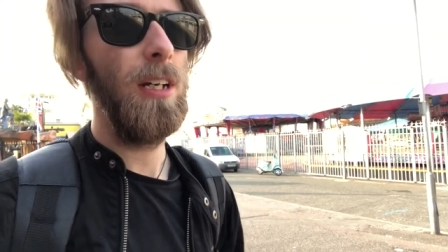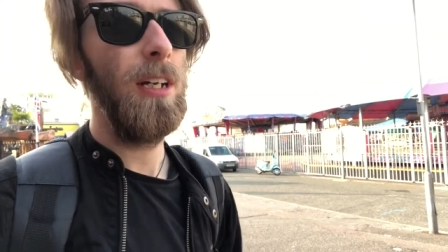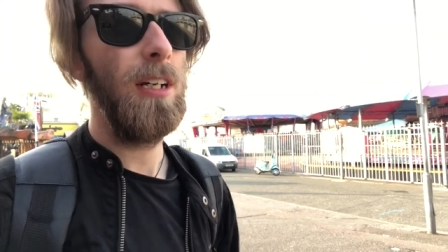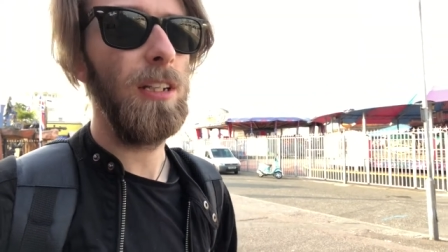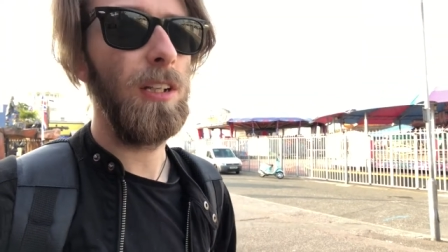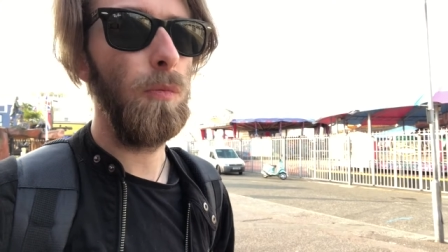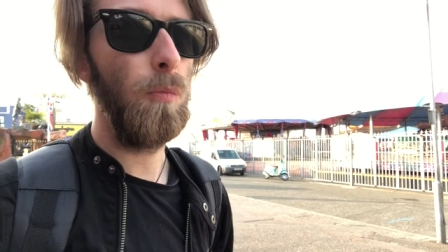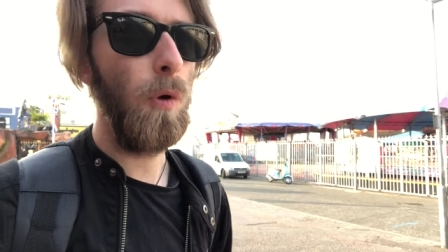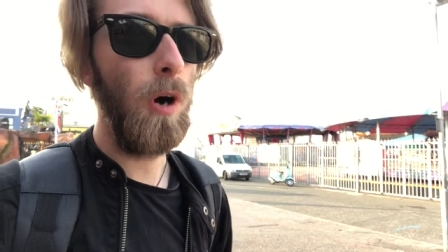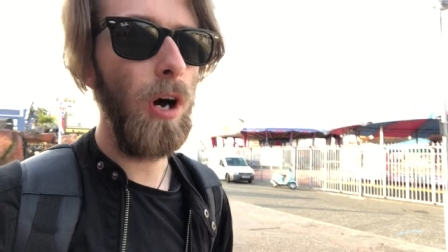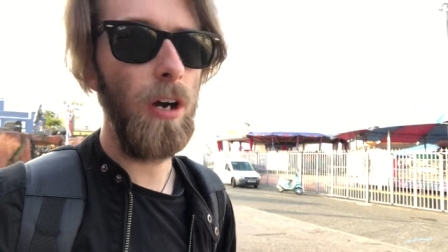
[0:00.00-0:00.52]

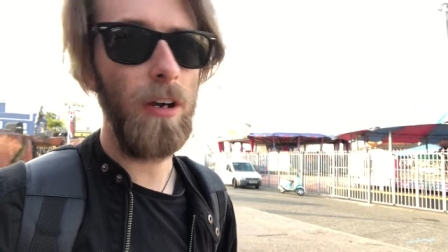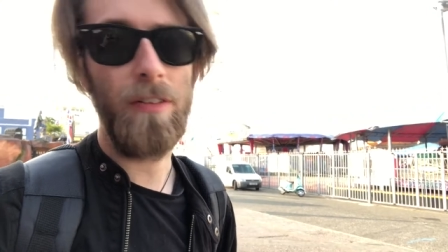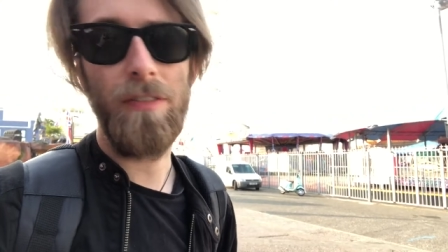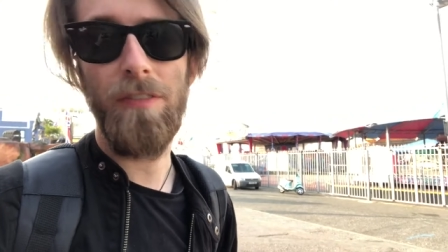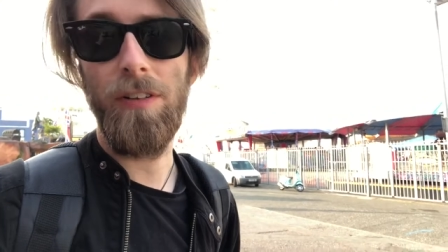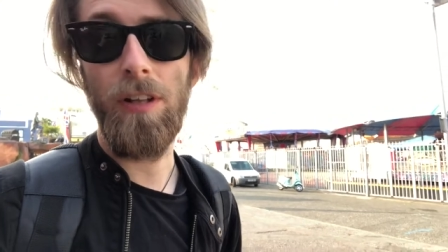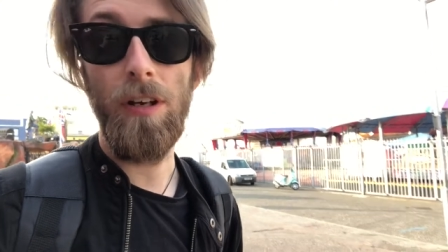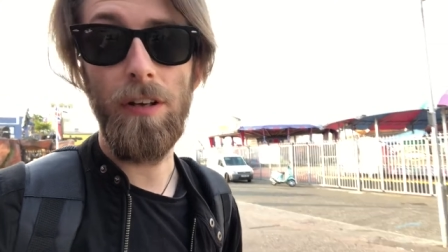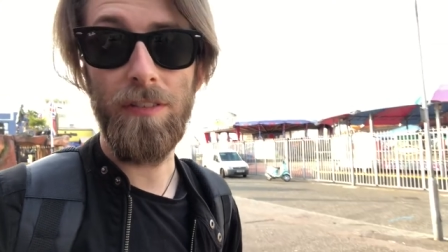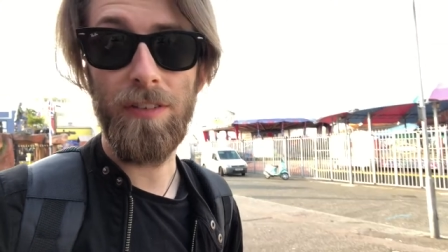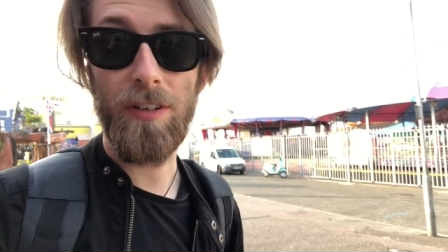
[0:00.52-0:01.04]
the
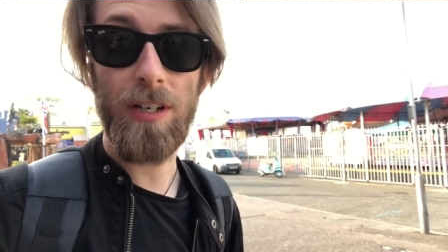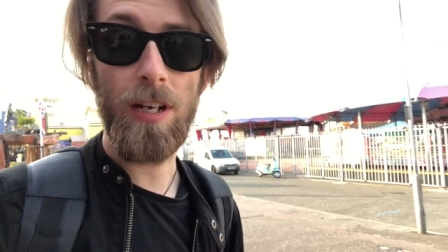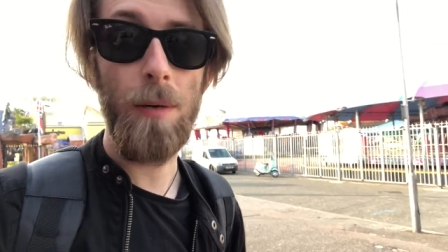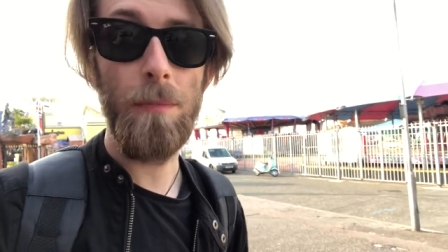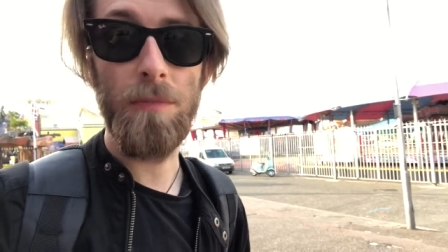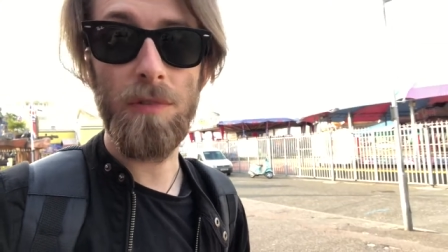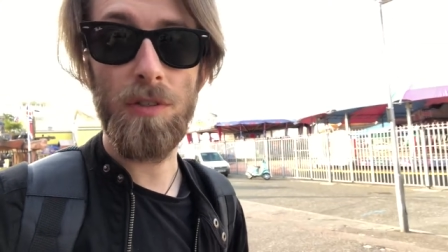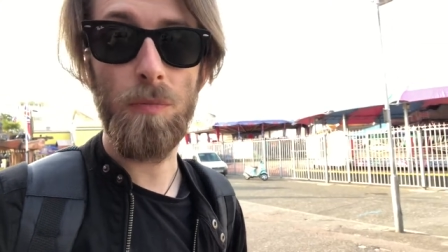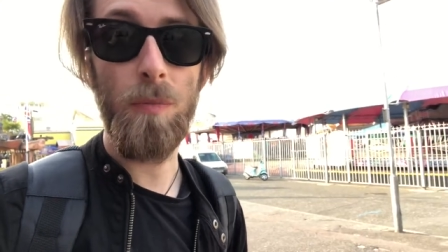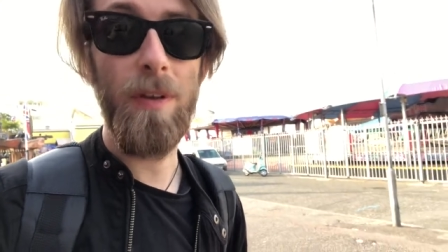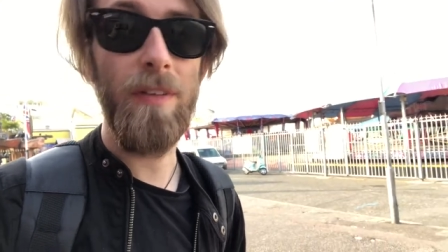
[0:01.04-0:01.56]
workflow that
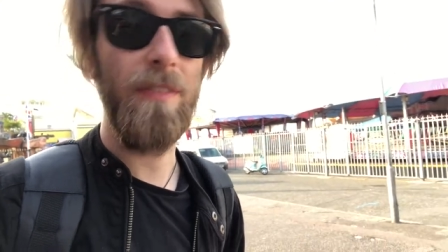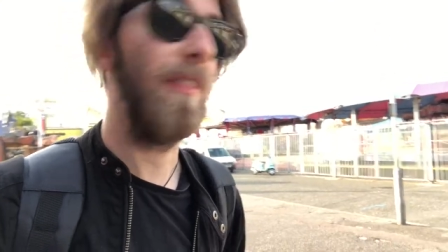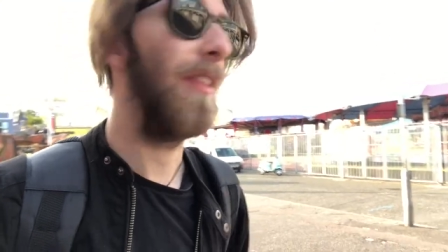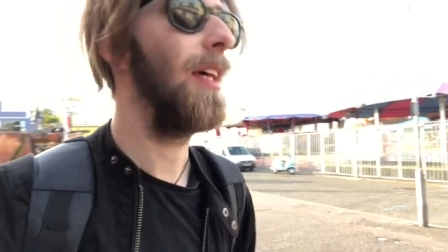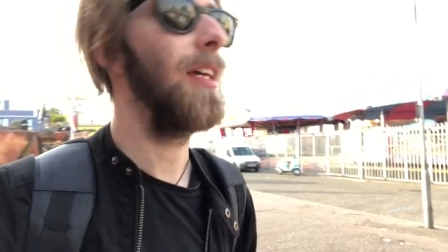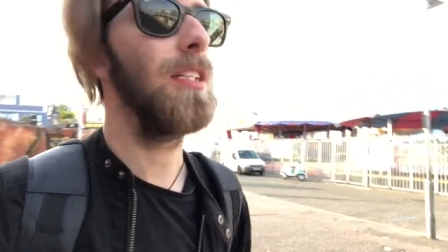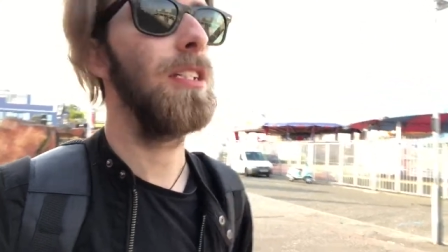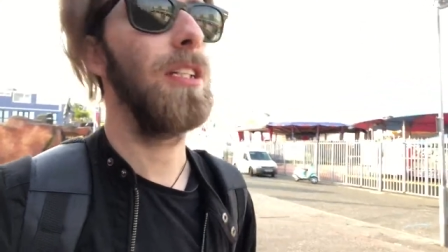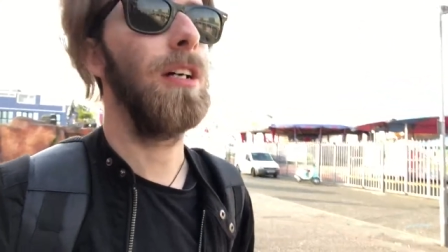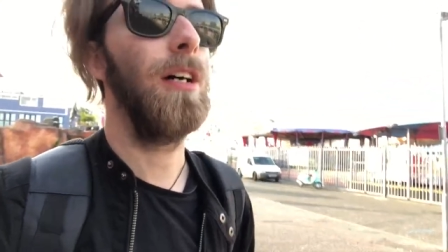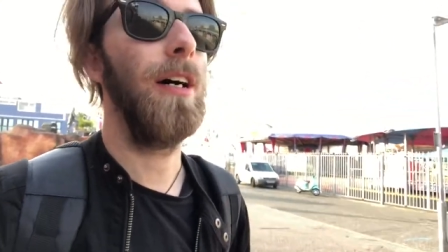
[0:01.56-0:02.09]
comes with
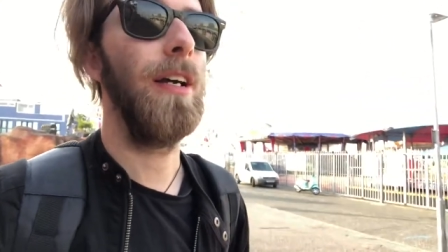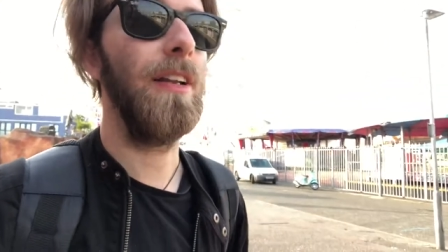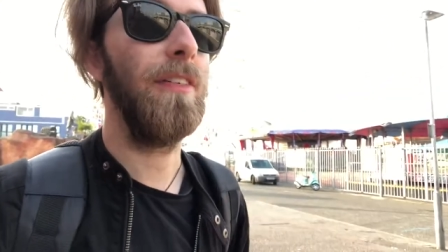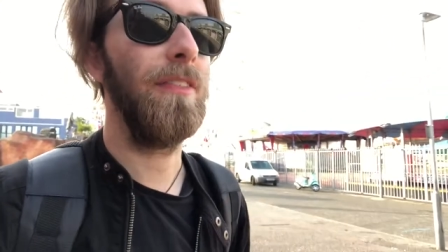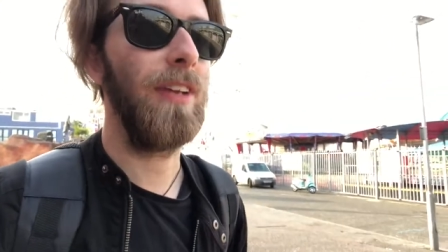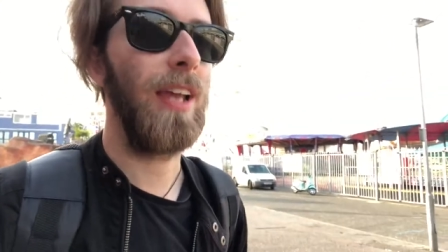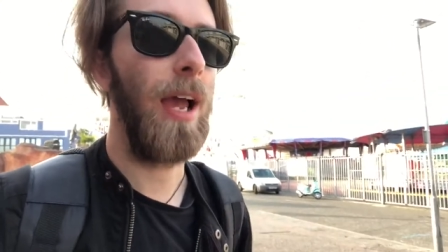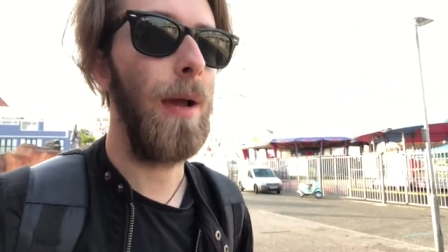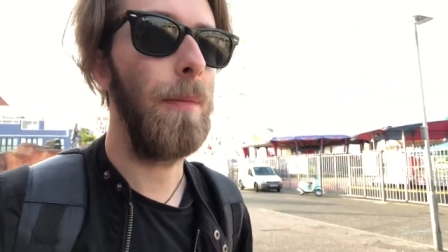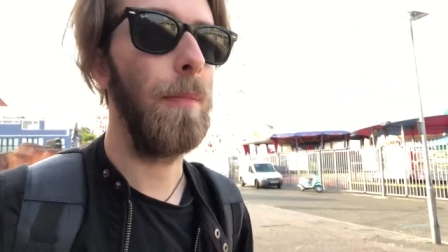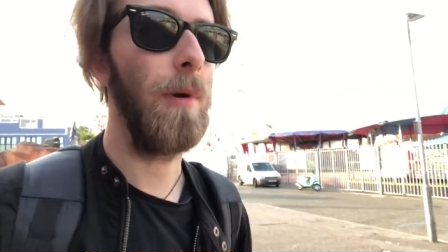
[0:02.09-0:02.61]
this kind of
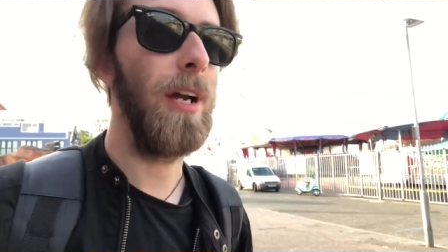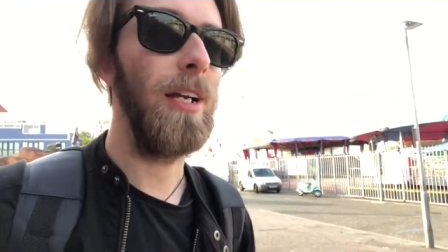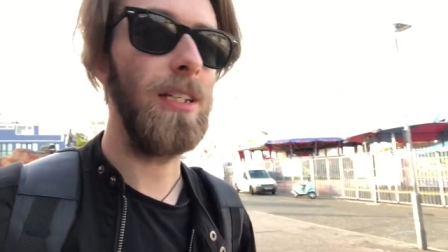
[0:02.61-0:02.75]
camera.